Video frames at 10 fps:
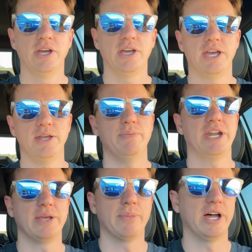in
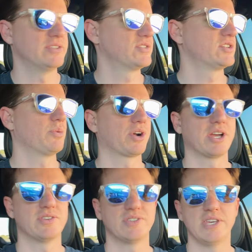many months. So we're
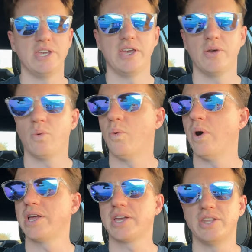going to see
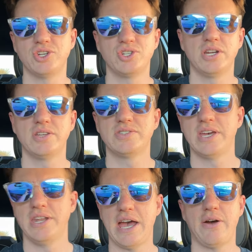what condition it's
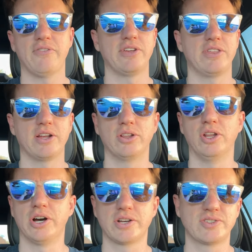in, how everything
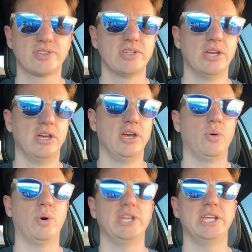looks,
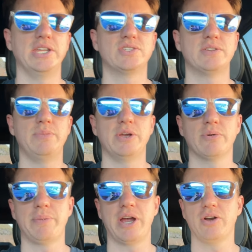what needs to be
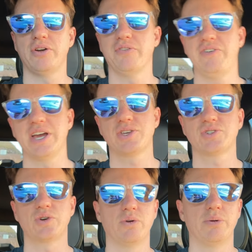repaired or
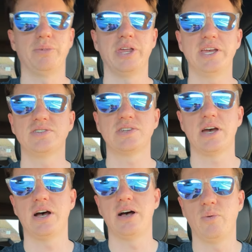fixed or replaced
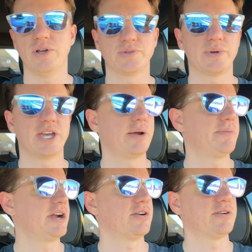uh, once we get up
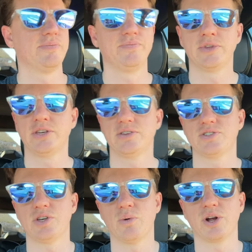there.
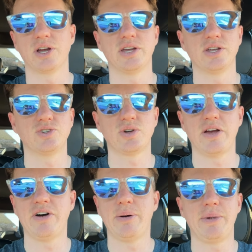So we're going to
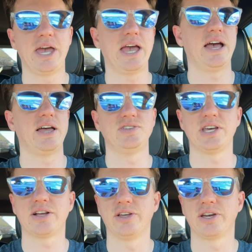drive up and
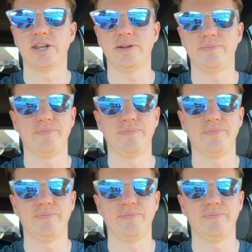take a look at it.